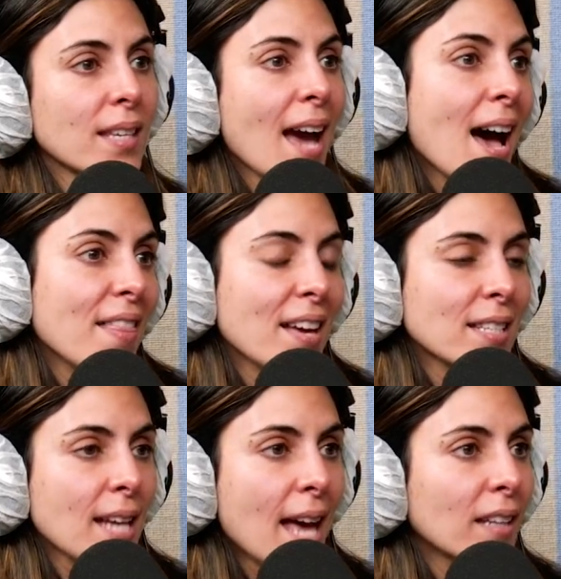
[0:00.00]
Yeah,
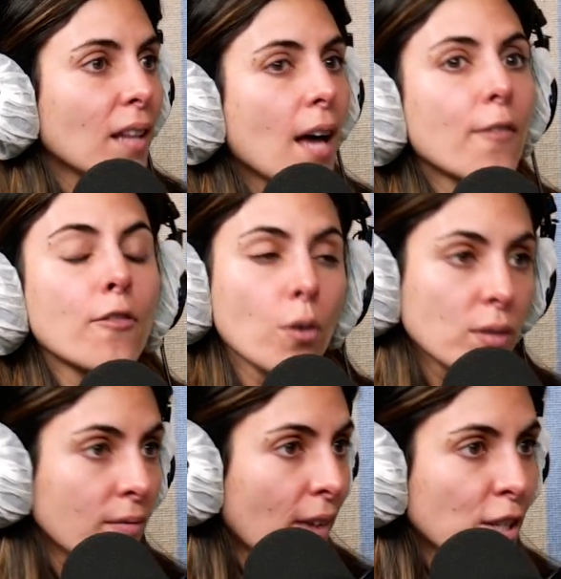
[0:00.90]
and a lot of
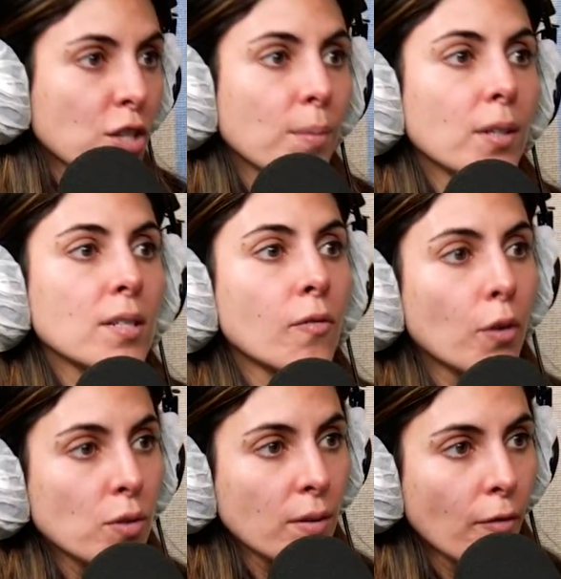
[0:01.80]
frozen vegetables,
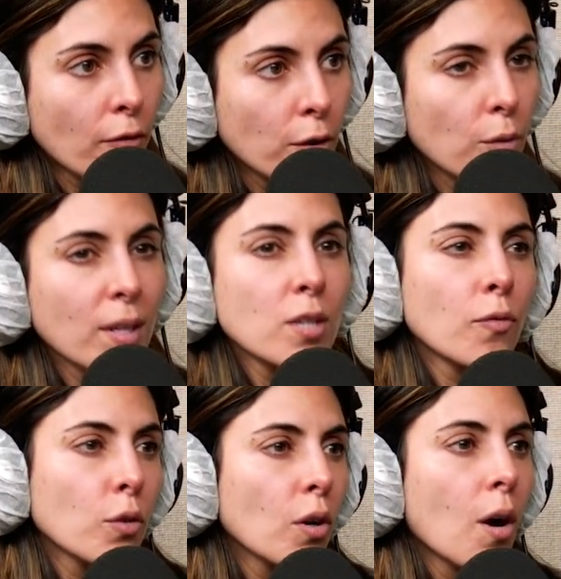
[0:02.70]
frozen fruit, because
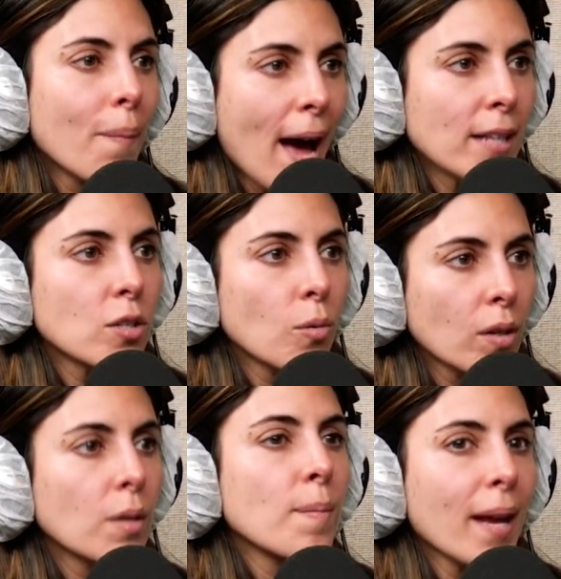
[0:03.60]
fruit will go bad. So we're
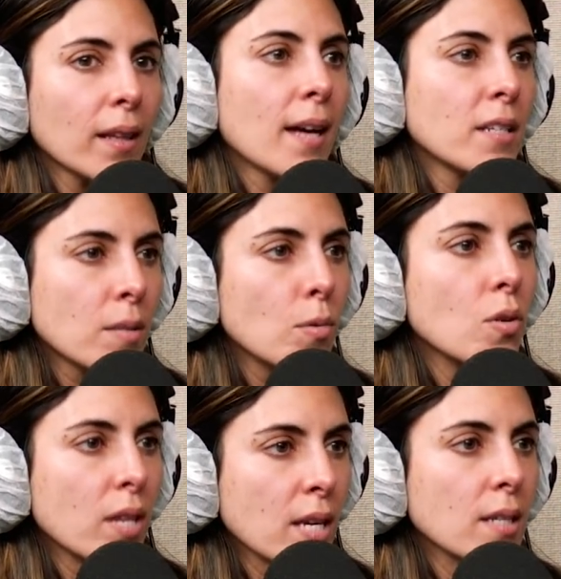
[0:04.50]
gonna make a lot of
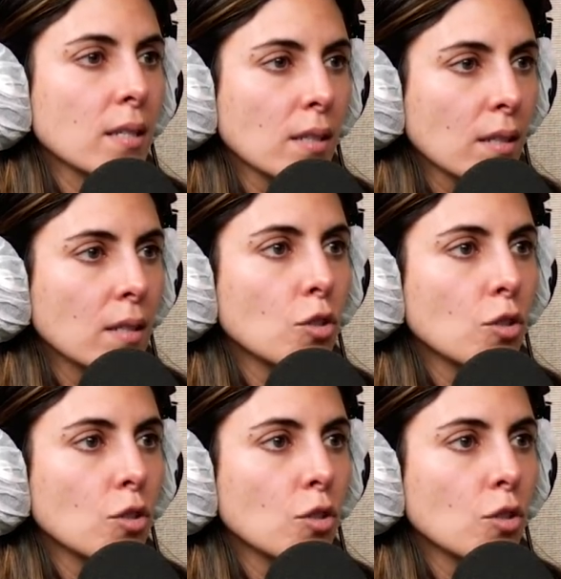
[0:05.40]
smoothies and